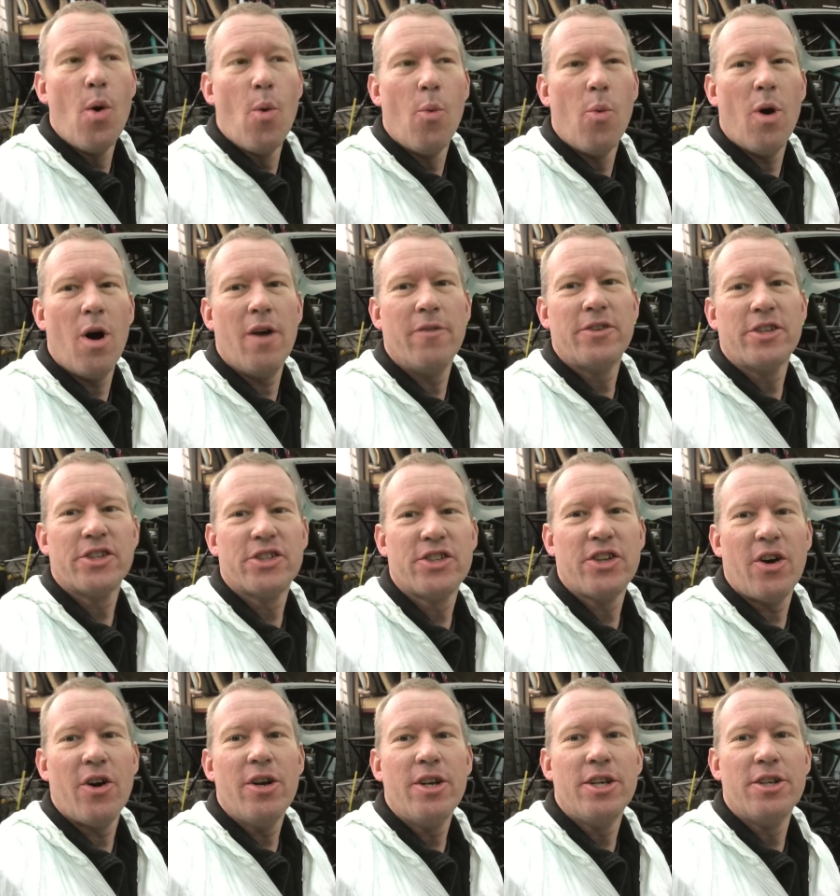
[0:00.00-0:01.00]
what I've
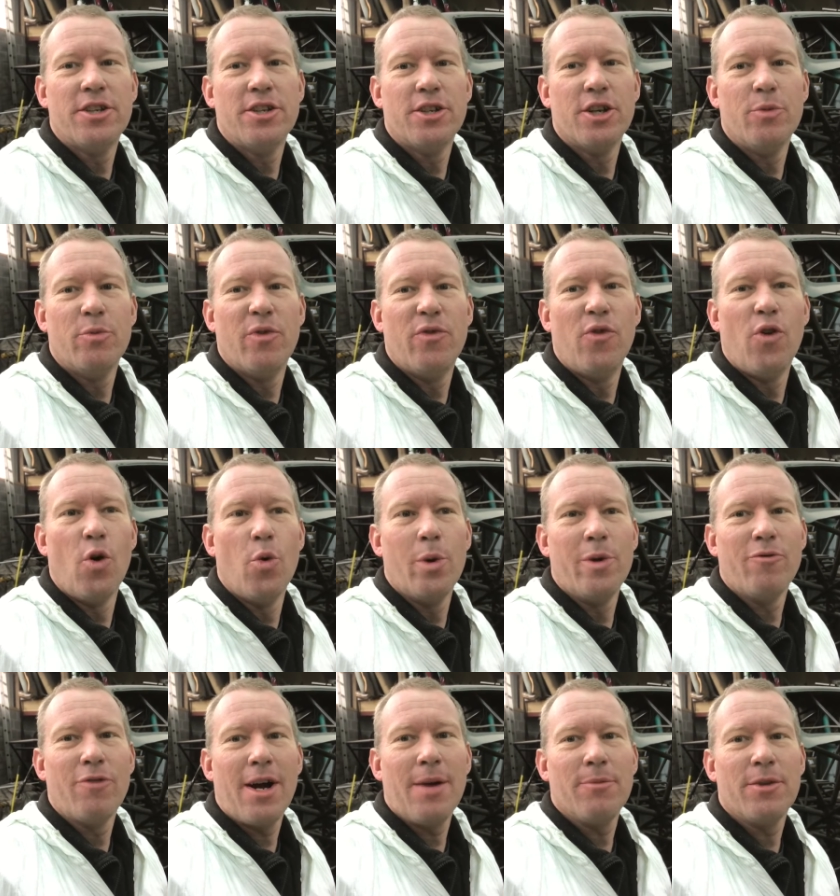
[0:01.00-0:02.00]
decided to do before we
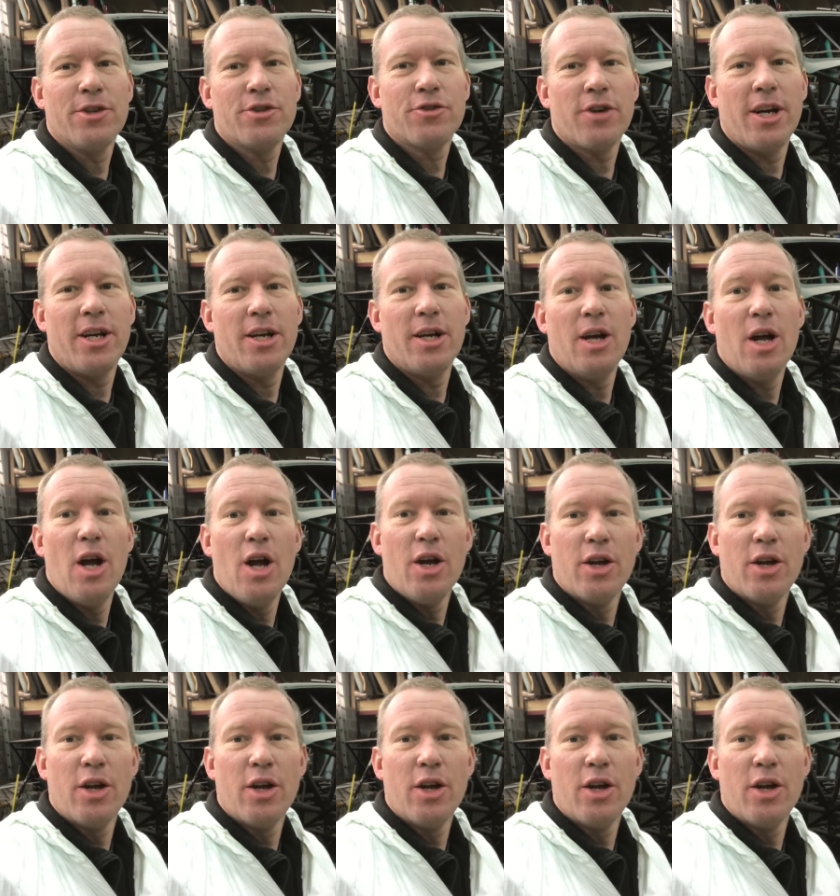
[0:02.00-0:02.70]
wrap the trailer,